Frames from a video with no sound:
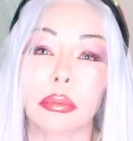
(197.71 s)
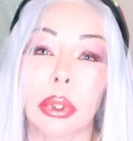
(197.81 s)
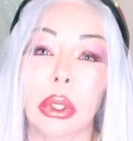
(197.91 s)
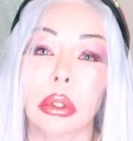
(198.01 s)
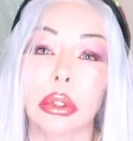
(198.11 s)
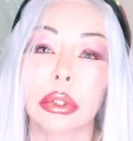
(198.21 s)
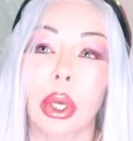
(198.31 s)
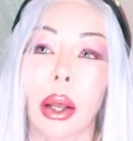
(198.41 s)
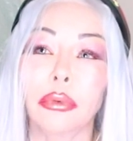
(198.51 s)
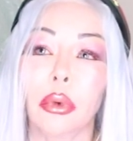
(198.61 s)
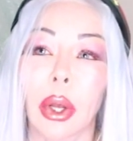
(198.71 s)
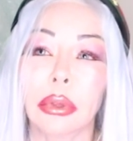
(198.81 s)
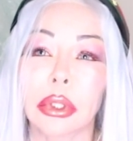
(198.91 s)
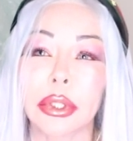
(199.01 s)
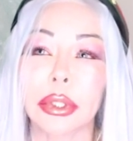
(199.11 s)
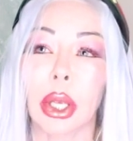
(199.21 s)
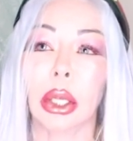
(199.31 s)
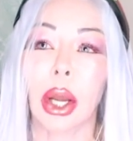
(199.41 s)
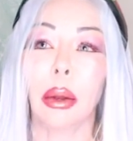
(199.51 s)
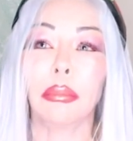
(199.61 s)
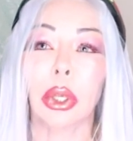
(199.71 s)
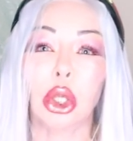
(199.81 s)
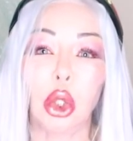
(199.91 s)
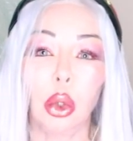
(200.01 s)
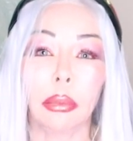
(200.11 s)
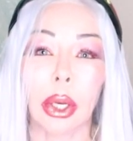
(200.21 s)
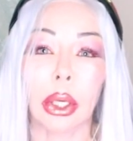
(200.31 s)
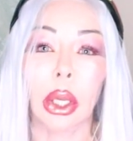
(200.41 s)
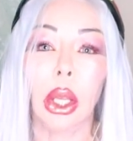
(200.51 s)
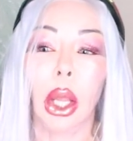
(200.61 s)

because you have to understand I'm human,